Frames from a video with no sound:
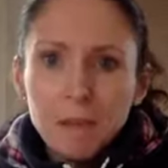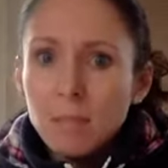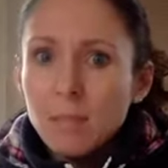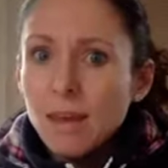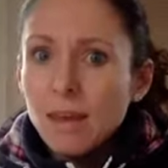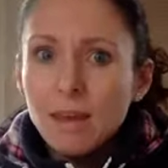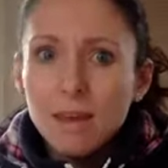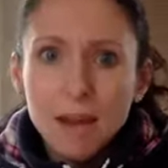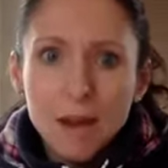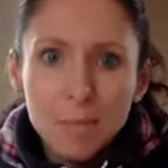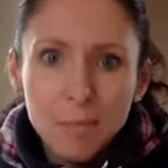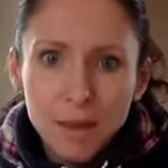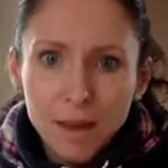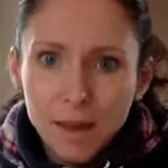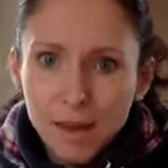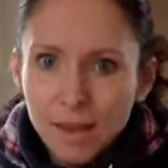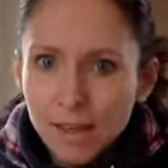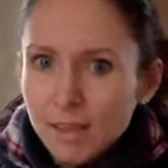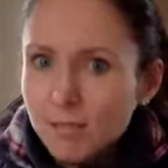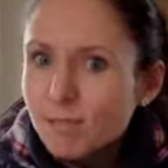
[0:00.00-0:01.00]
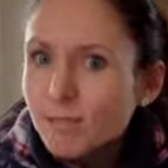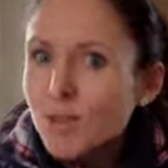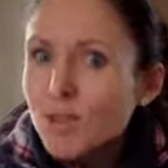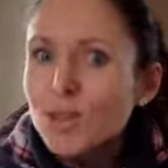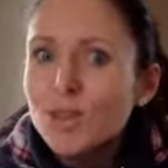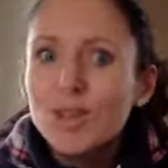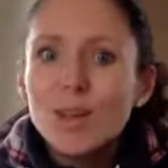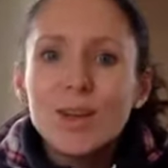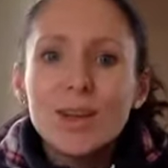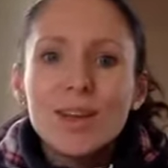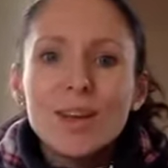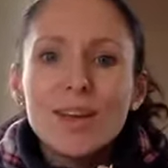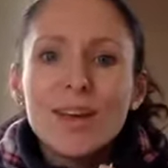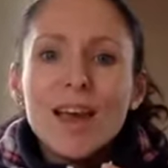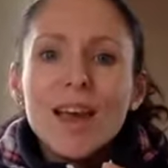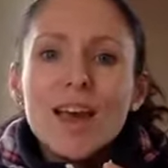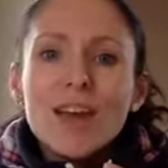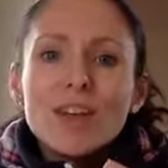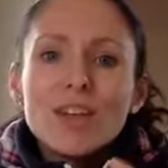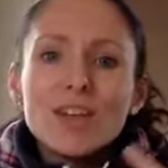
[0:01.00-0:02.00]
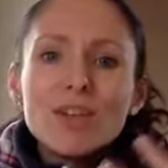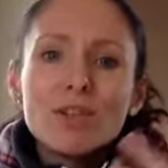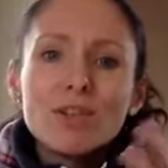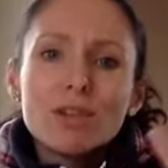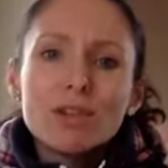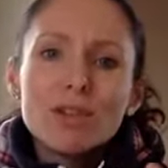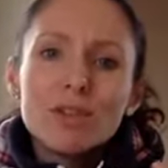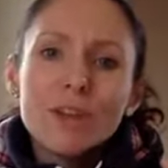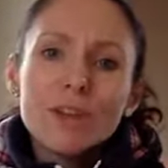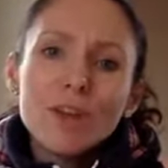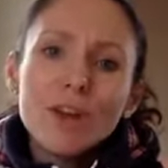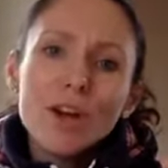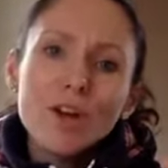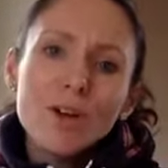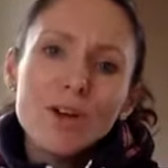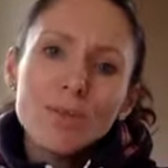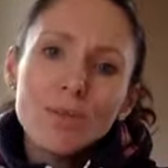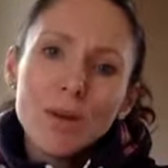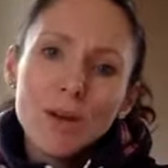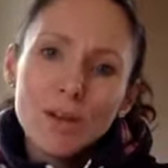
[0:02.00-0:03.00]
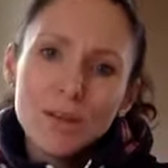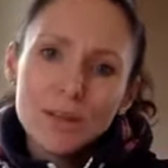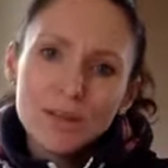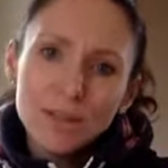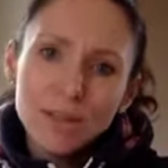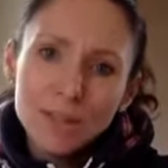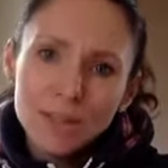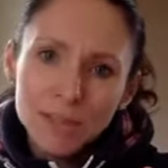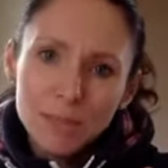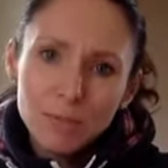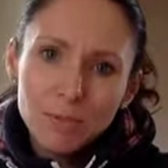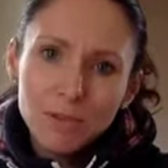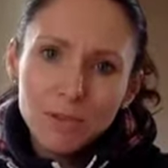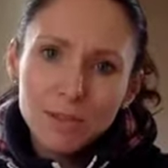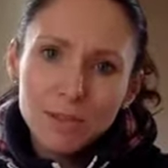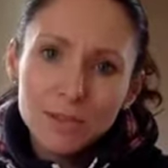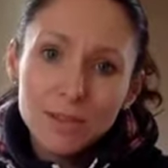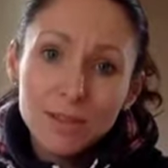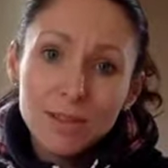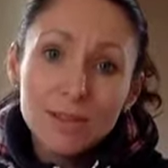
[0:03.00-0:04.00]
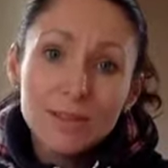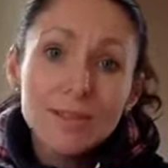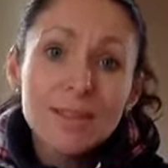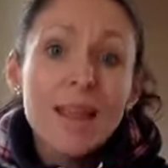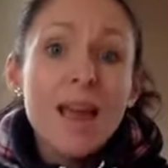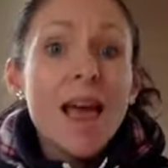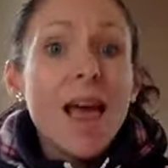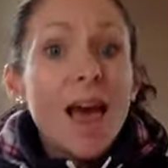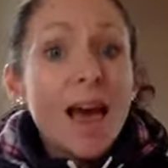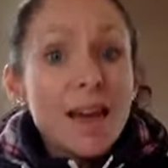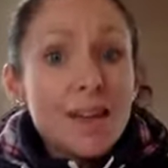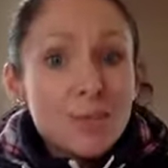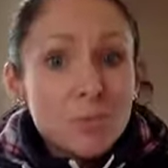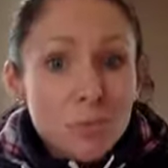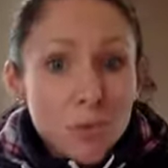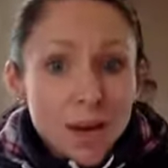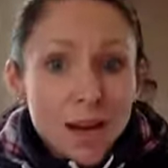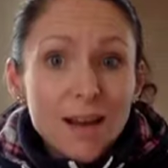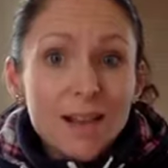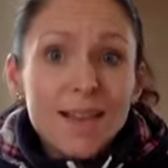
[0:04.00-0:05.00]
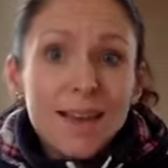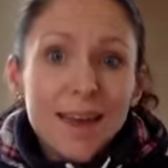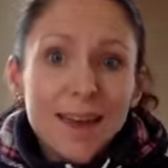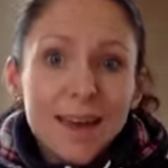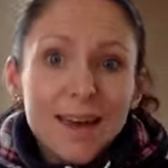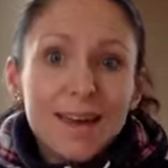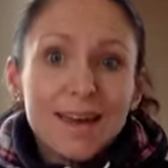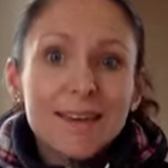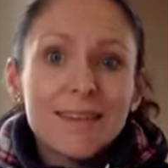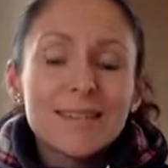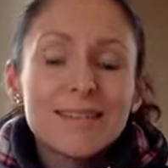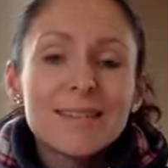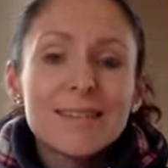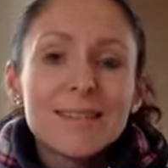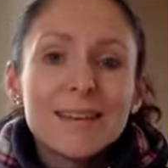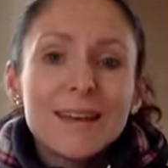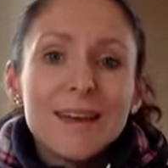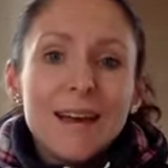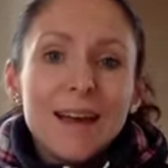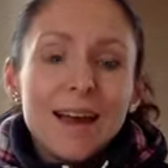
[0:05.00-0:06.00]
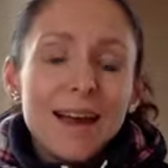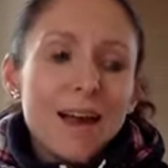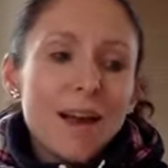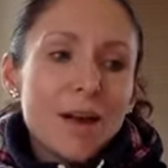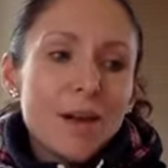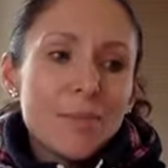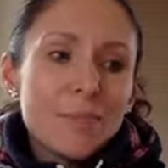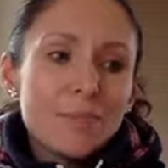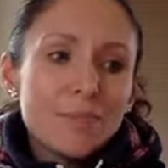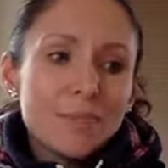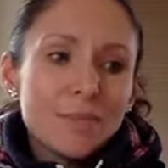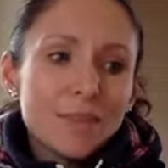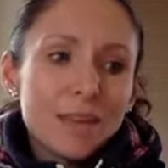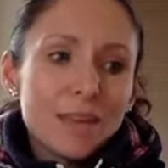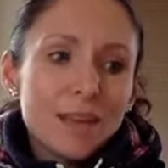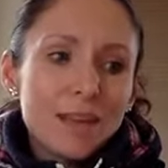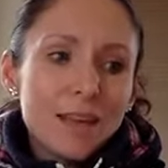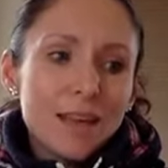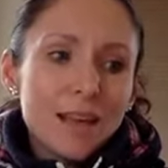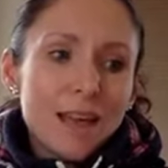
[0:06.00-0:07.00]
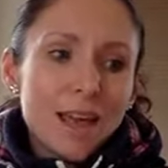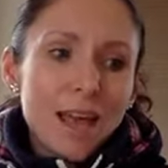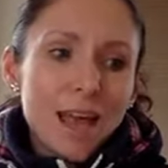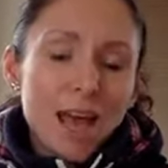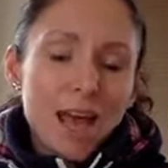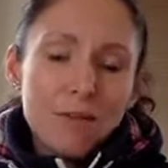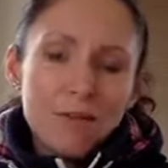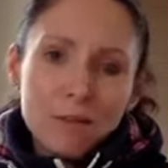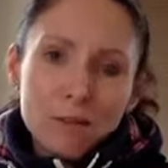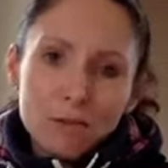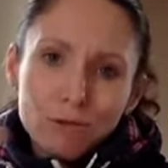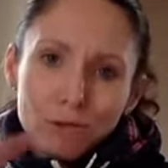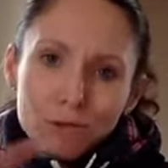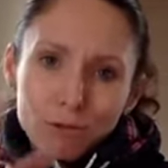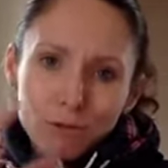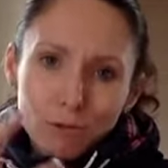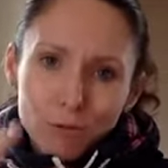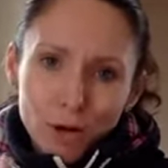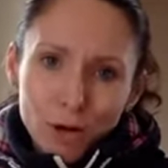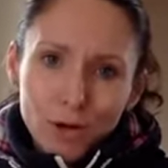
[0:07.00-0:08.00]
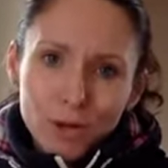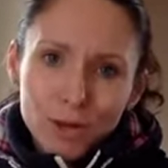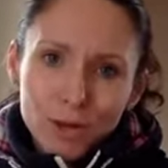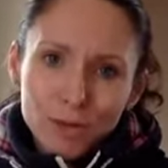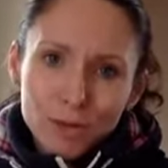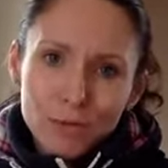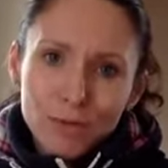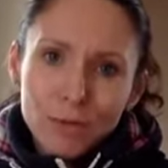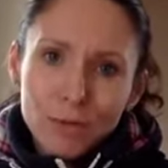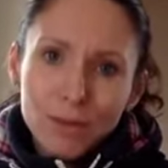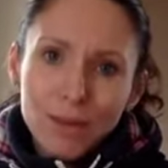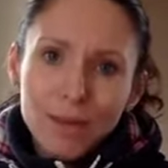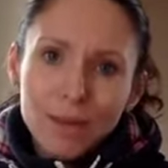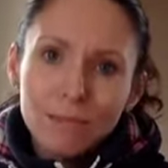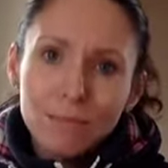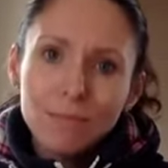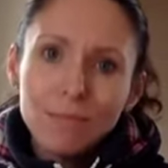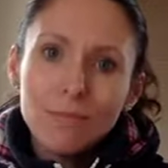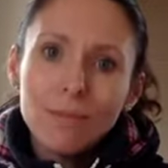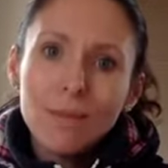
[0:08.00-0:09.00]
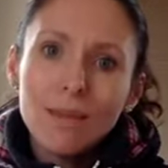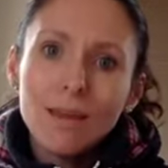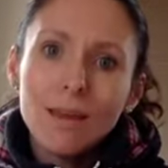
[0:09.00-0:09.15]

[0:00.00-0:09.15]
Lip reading: make a cupcake. So you're drawing on their own personal experiences, as well as having a little focus for them